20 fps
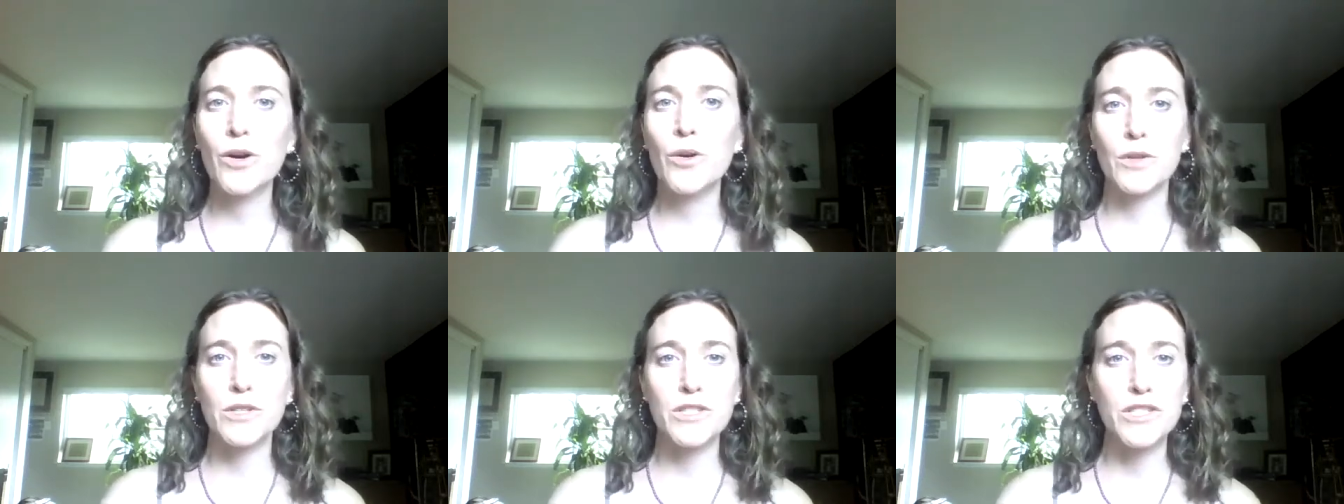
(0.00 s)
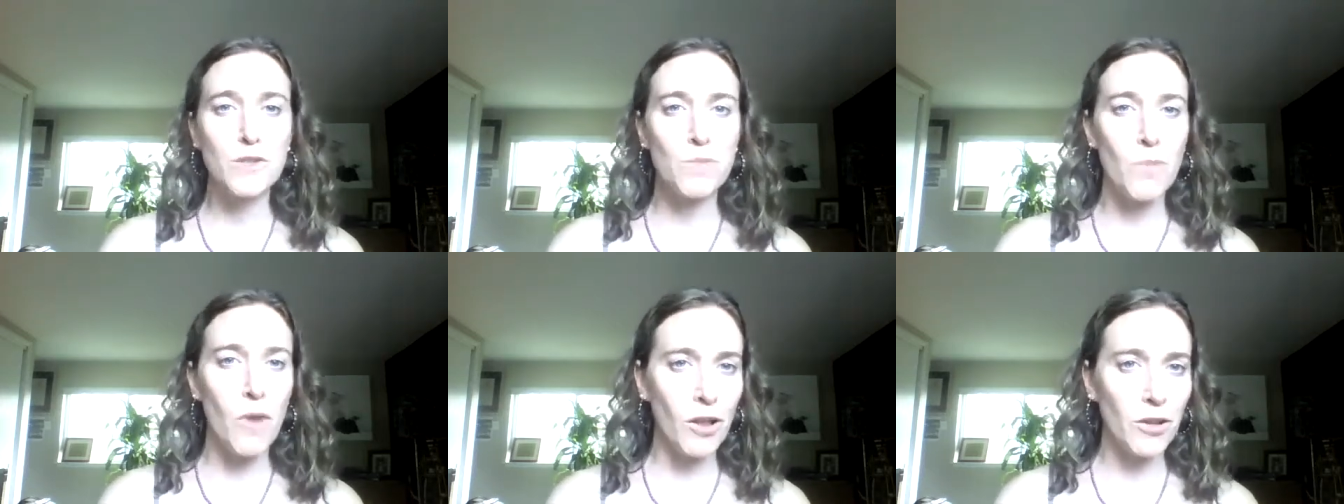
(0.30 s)
or
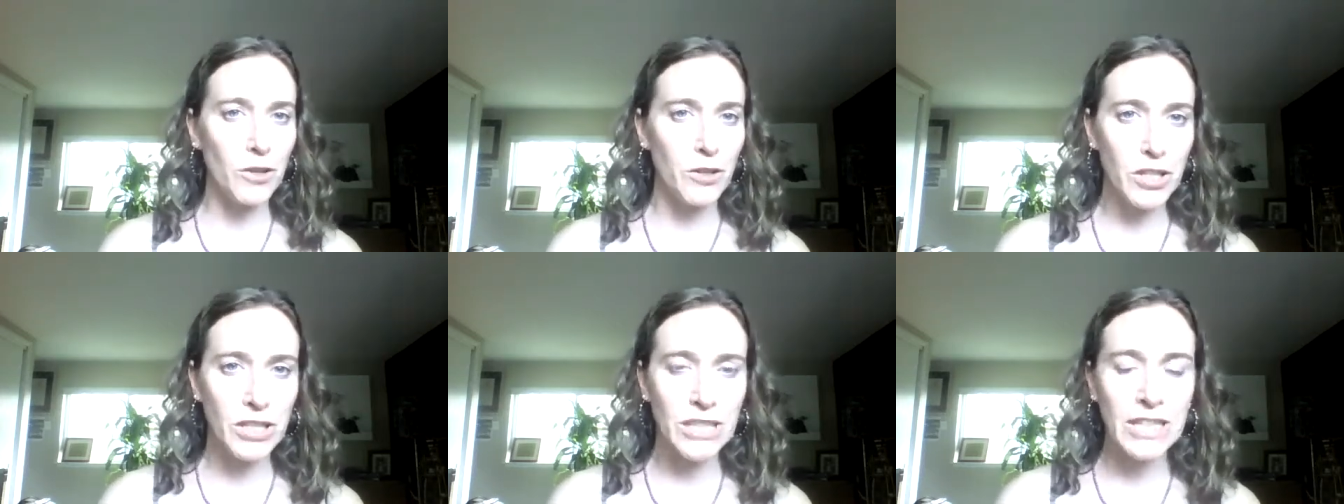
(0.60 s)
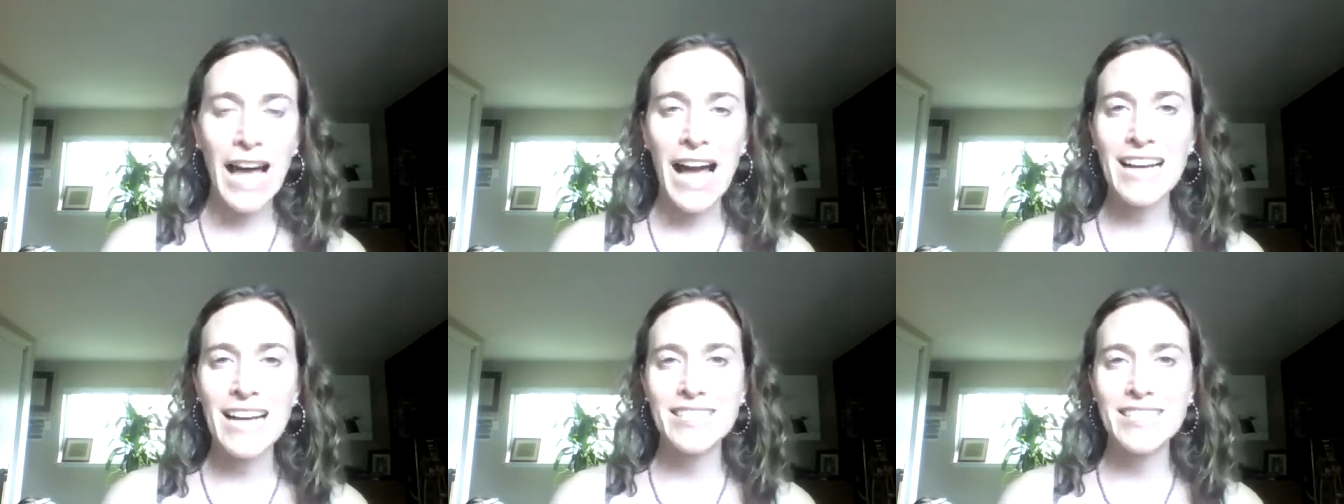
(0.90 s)
smaller
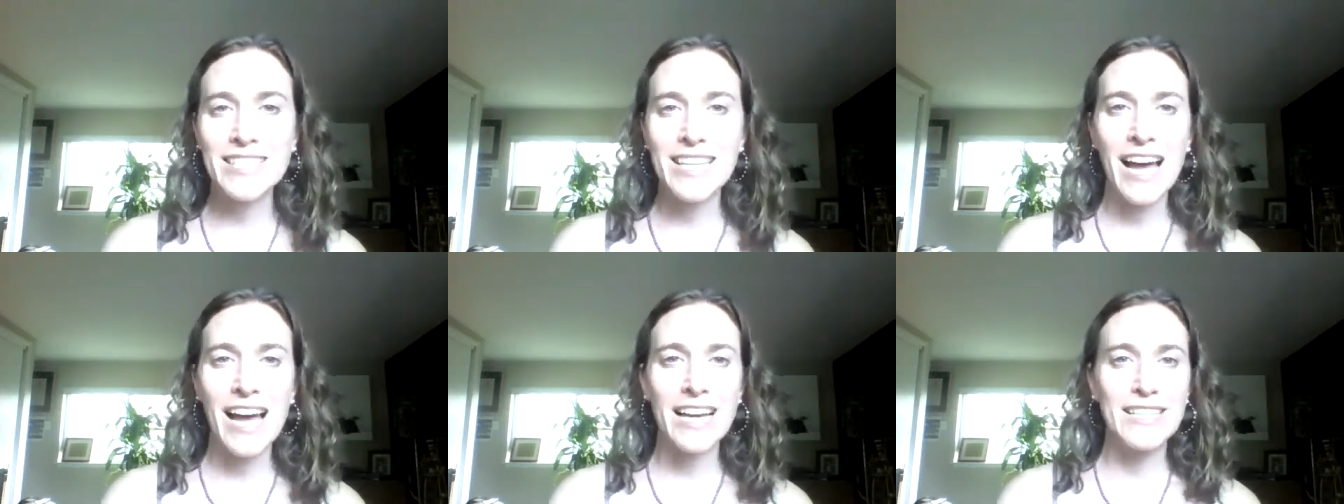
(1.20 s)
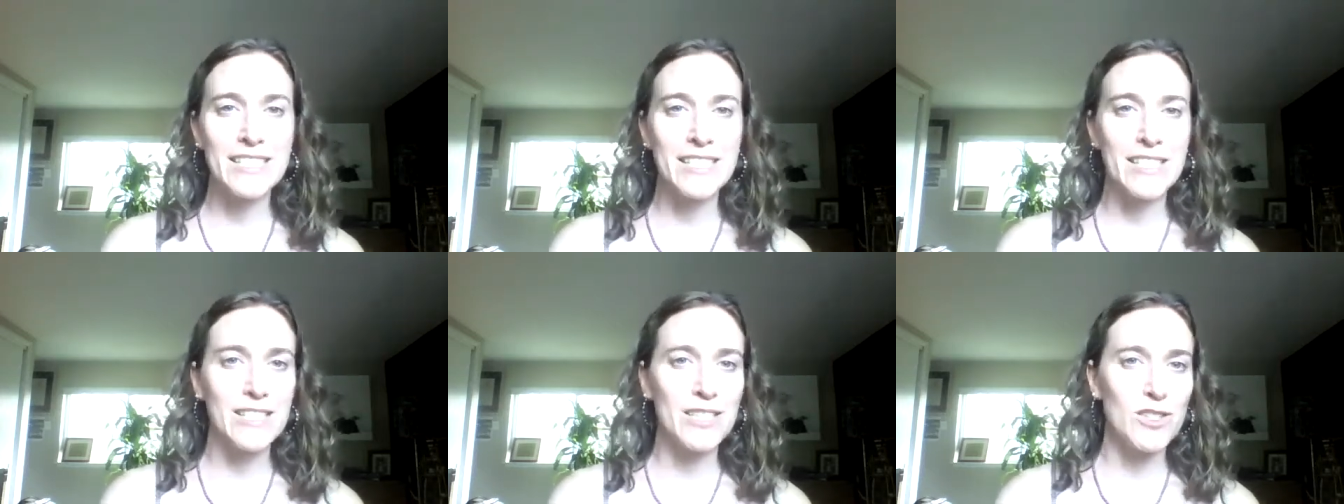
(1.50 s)
class
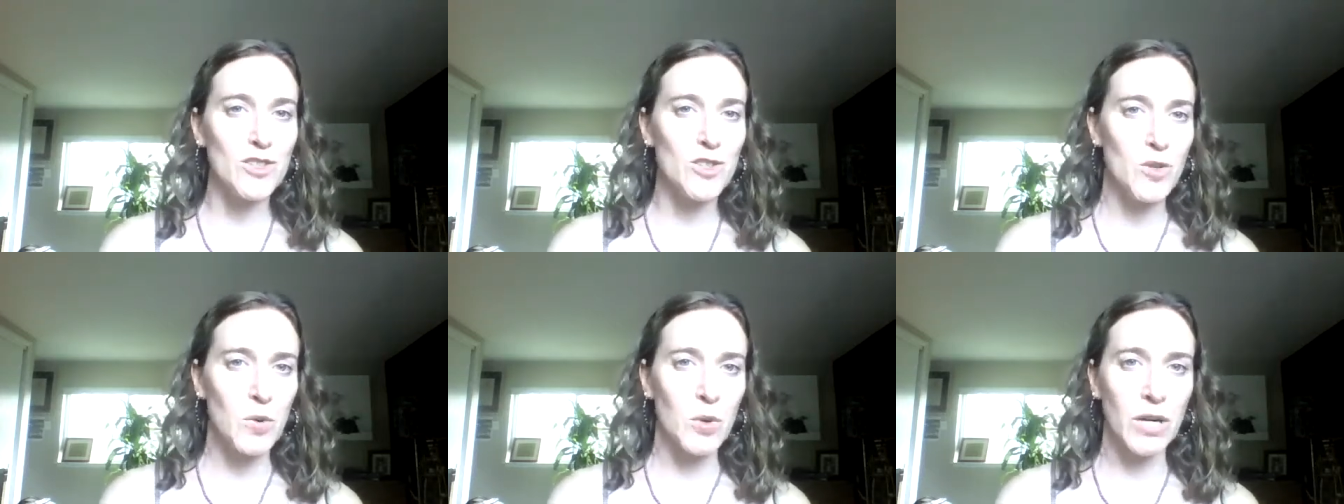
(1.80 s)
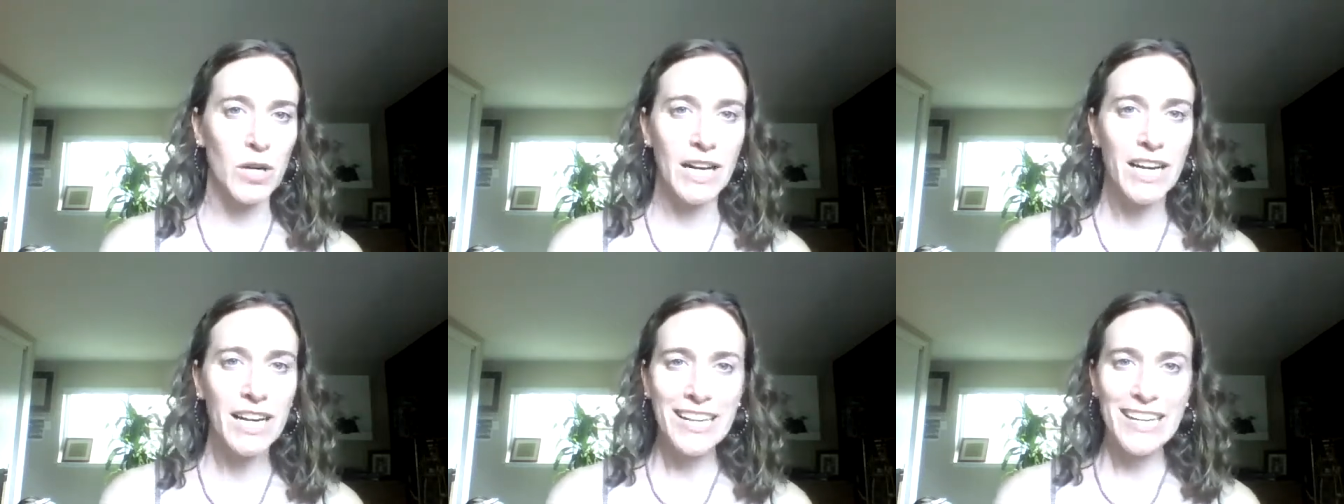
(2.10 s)
sizes,
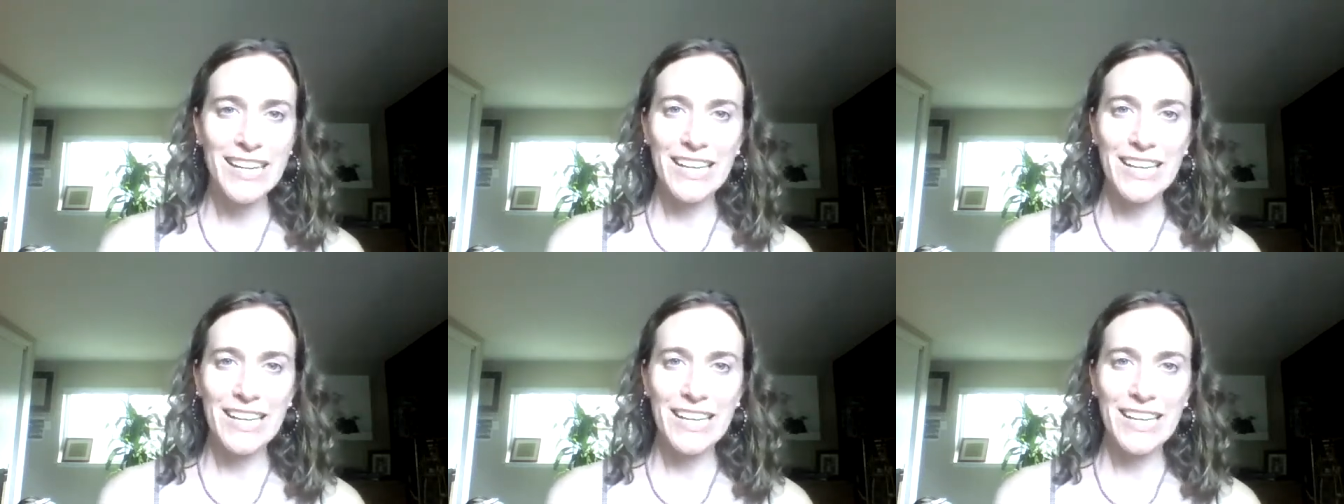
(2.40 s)
or,